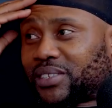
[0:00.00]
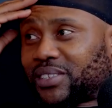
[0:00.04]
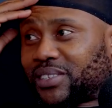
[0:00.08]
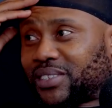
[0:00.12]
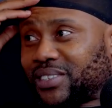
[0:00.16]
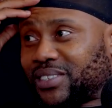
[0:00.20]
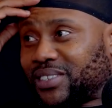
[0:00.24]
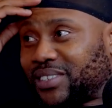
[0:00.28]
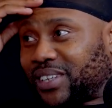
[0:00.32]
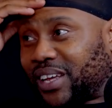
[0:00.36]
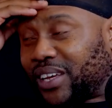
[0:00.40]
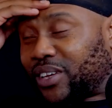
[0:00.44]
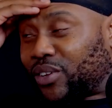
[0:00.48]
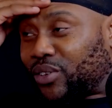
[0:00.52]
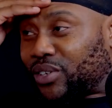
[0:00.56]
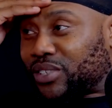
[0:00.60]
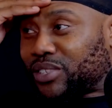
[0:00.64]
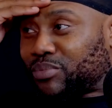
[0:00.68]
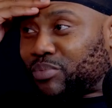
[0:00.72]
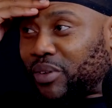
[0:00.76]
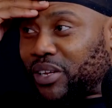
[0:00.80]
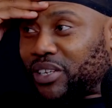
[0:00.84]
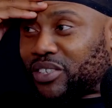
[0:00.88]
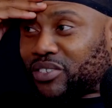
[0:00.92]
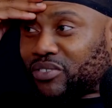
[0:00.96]
This is like, yo,
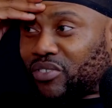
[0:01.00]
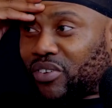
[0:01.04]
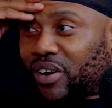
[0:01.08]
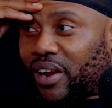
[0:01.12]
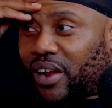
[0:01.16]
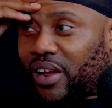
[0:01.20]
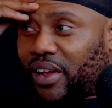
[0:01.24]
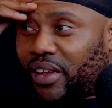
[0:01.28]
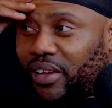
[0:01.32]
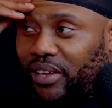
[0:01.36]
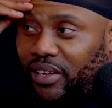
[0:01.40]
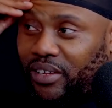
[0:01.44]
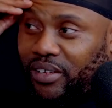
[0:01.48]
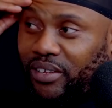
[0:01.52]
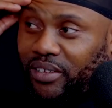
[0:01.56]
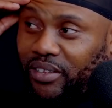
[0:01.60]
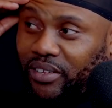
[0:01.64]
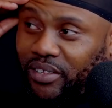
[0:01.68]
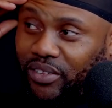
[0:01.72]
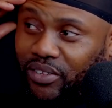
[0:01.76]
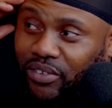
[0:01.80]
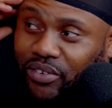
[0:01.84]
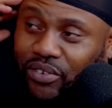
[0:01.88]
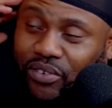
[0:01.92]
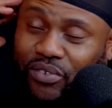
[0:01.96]
this man is crying,
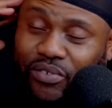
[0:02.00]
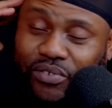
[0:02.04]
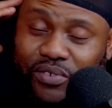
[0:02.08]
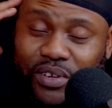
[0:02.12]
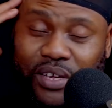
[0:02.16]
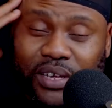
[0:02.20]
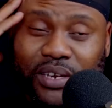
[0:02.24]
you know?